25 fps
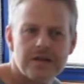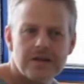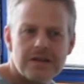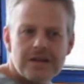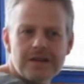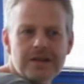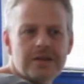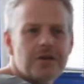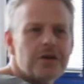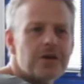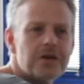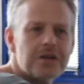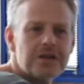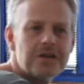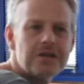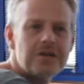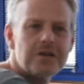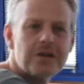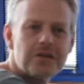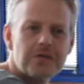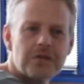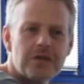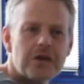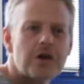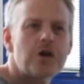
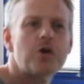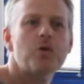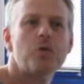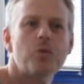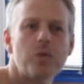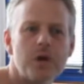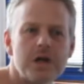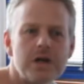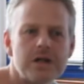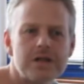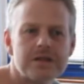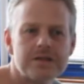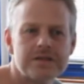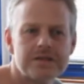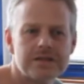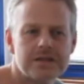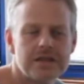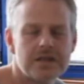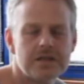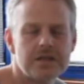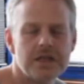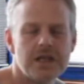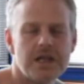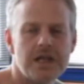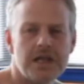the whole world. You
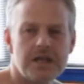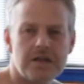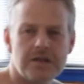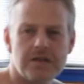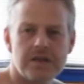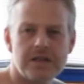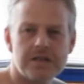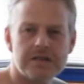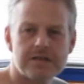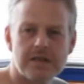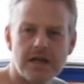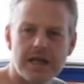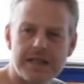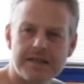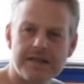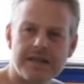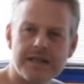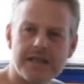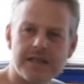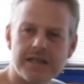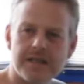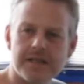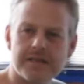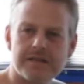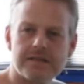know? These
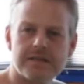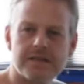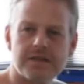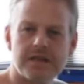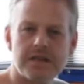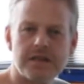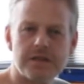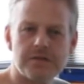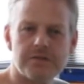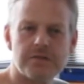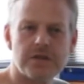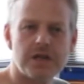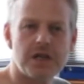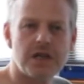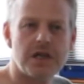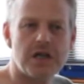ideas of